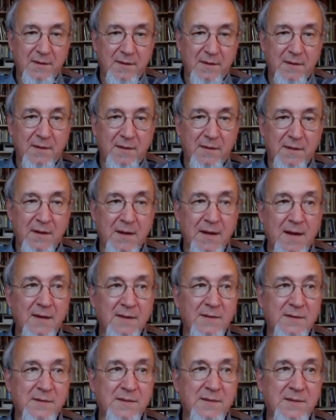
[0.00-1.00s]
uh,
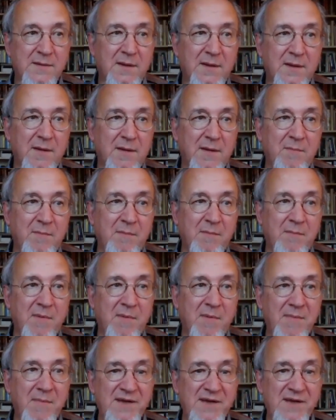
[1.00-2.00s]
runs a
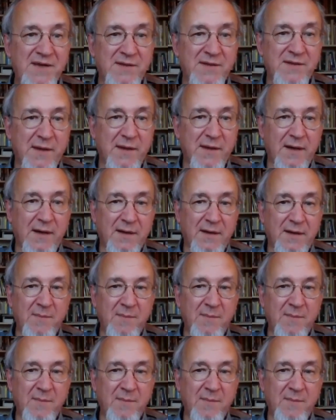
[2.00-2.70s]
magistrate,